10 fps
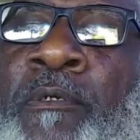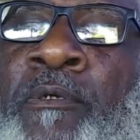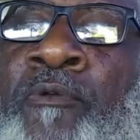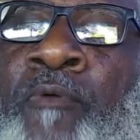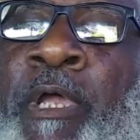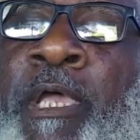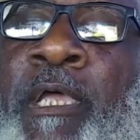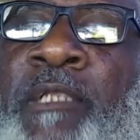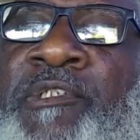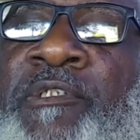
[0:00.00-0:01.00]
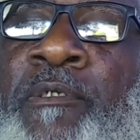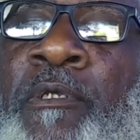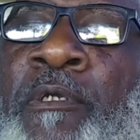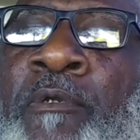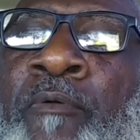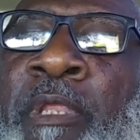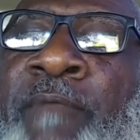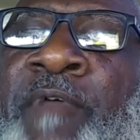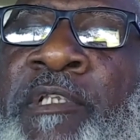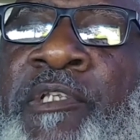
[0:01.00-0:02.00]
grass,
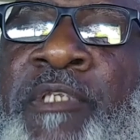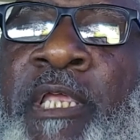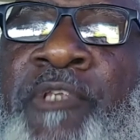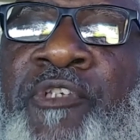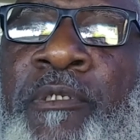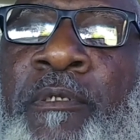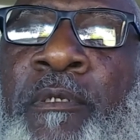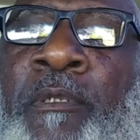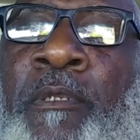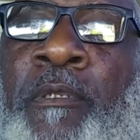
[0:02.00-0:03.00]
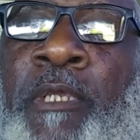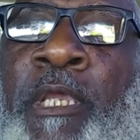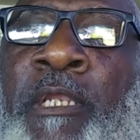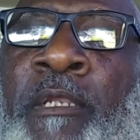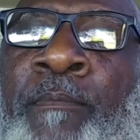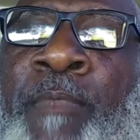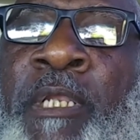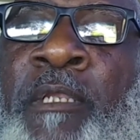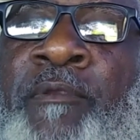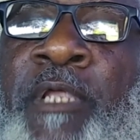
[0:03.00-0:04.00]
green vegetation, and in the
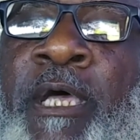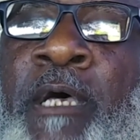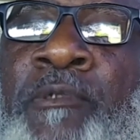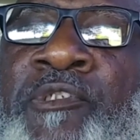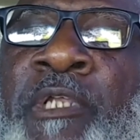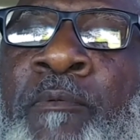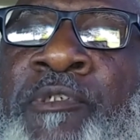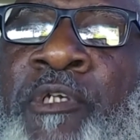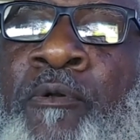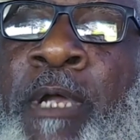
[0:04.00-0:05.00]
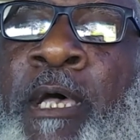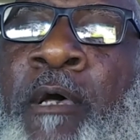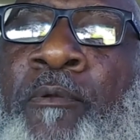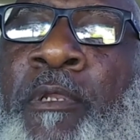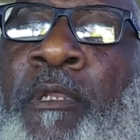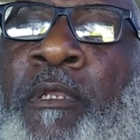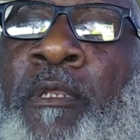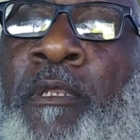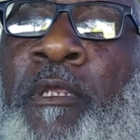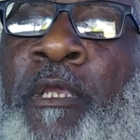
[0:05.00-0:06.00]
middle of the house there was a crowd.
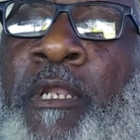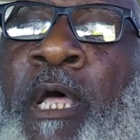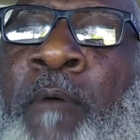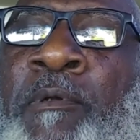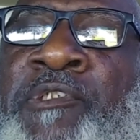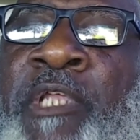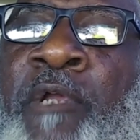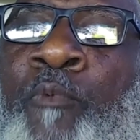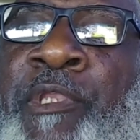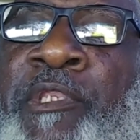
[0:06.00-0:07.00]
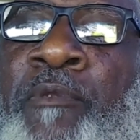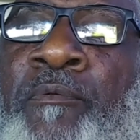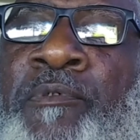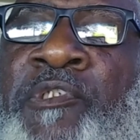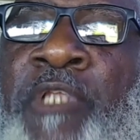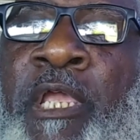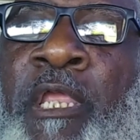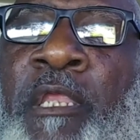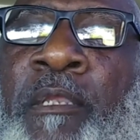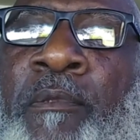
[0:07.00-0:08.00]
And I was there with you,
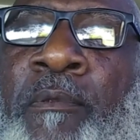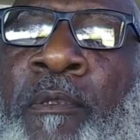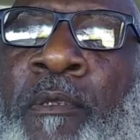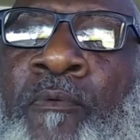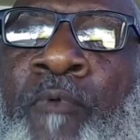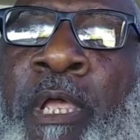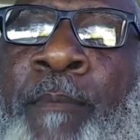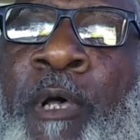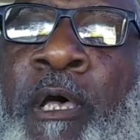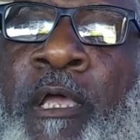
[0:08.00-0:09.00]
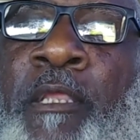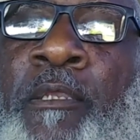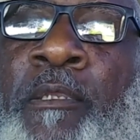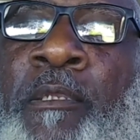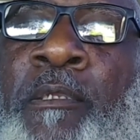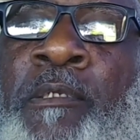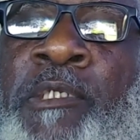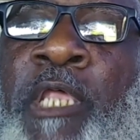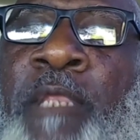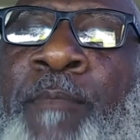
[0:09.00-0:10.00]
saying, Rabbi,
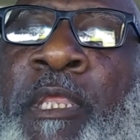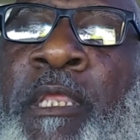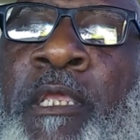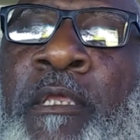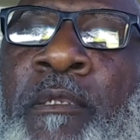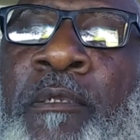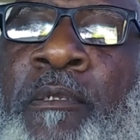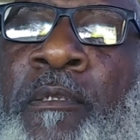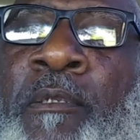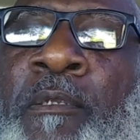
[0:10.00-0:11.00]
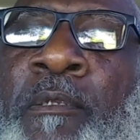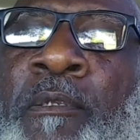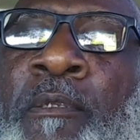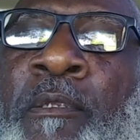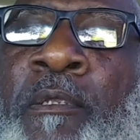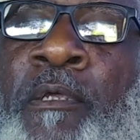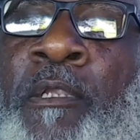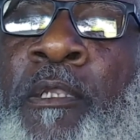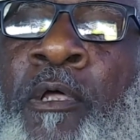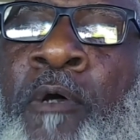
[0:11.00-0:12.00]
take me in,
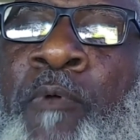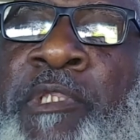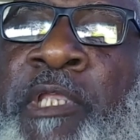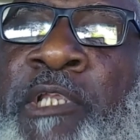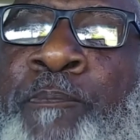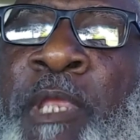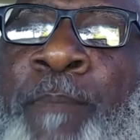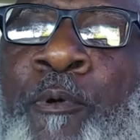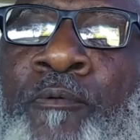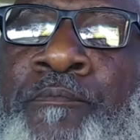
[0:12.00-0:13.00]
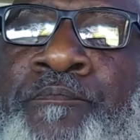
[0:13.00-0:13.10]
along with these people.